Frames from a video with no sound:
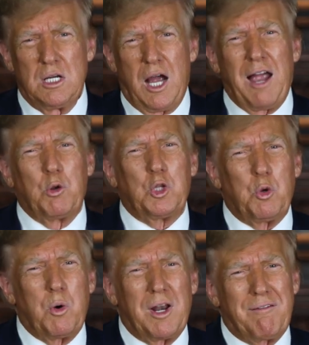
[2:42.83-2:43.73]
I will
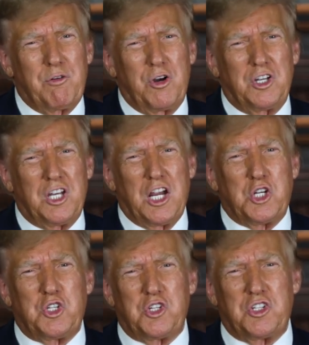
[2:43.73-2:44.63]
do whatever it
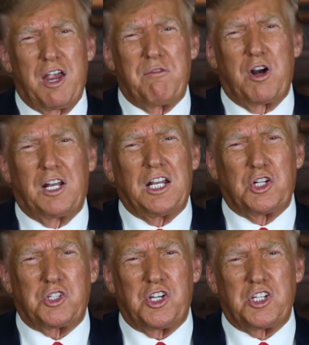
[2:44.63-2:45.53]
takes to save our
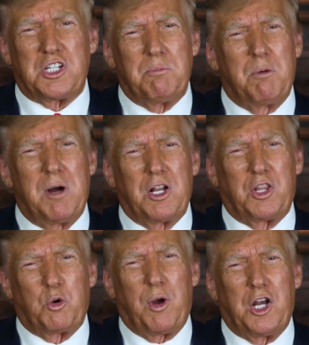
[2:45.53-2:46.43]
legal system among
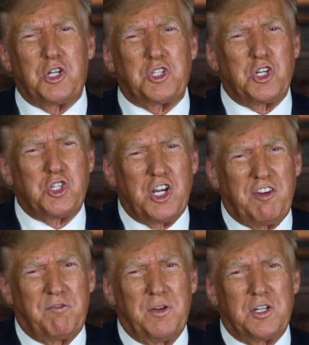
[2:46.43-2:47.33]
the greatest
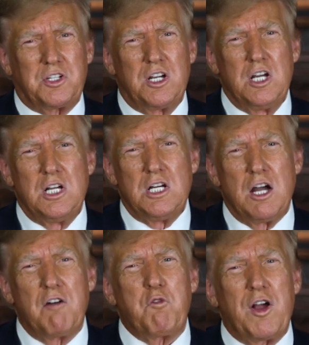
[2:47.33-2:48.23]
achievements
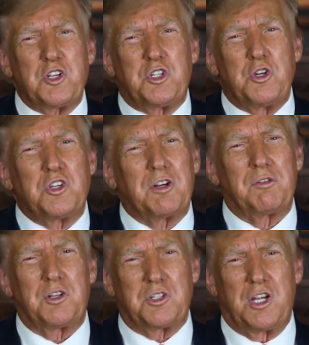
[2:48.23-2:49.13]
of Western
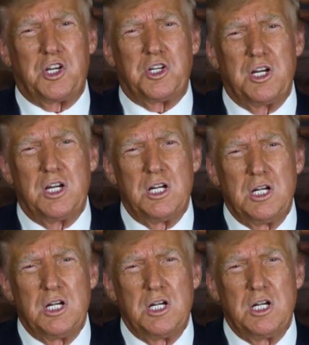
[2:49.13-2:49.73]
civilization